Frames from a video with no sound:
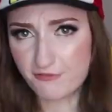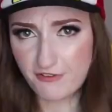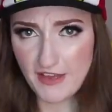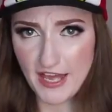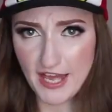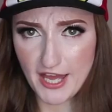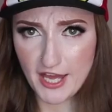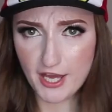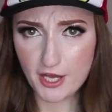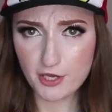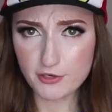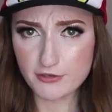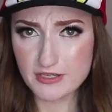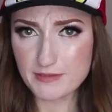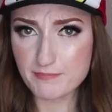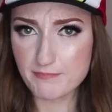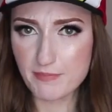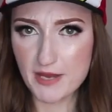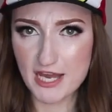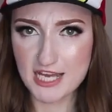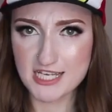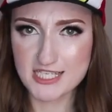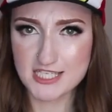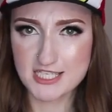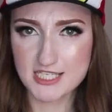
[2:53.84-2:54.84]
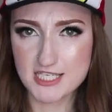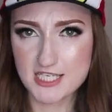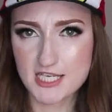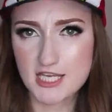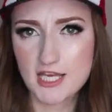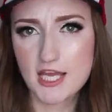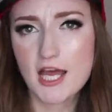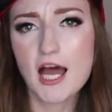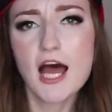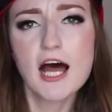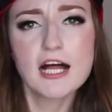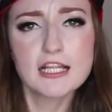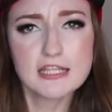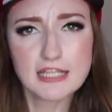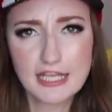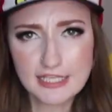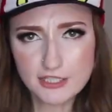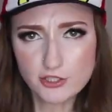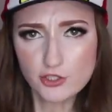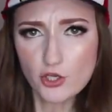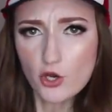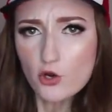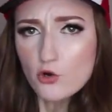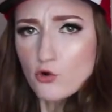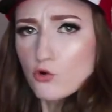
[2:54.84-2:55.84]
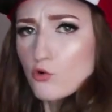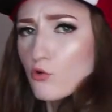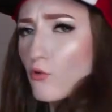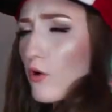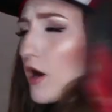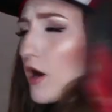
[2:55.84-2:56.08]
very best, like no